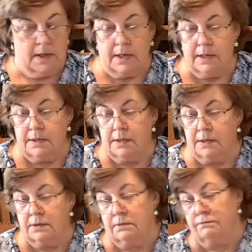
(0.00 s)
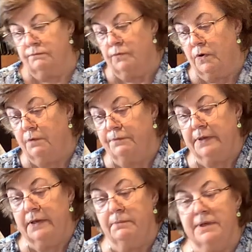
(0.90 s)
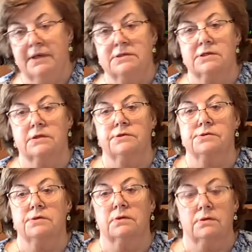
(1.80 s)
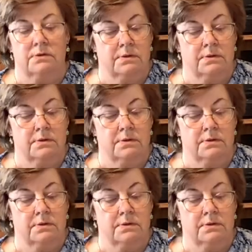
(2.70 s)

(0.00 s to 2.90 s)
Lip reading: And hopefully it'll be a nice little dessert.